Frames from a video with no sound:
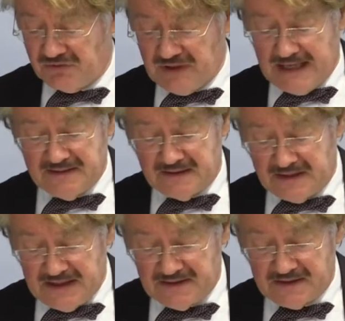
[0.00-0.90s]

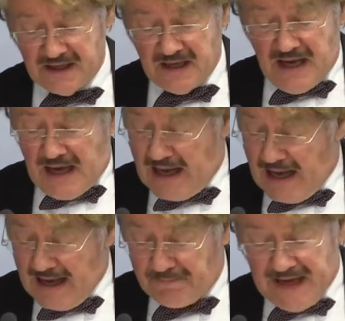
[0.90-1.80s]
materialities,
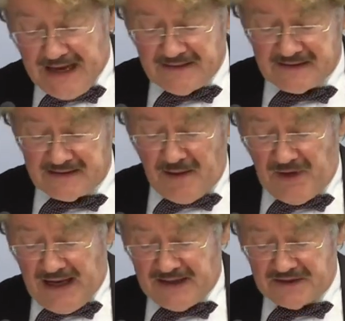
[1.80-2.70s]
and
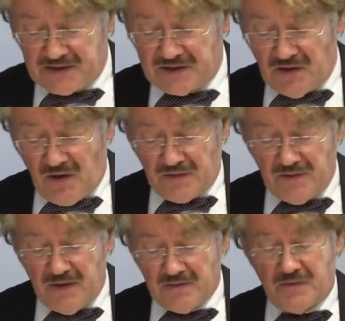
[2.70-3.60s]
some lights
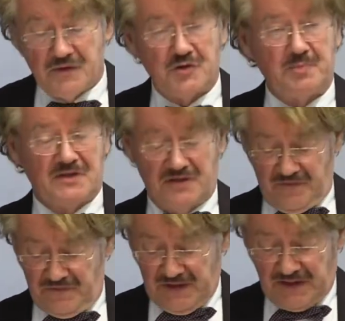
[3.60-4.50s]
on the
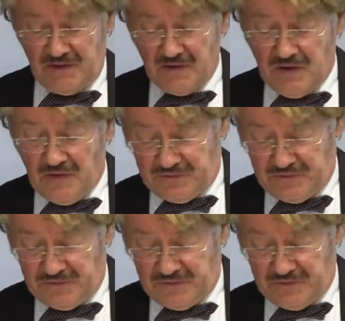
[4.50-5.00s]
specific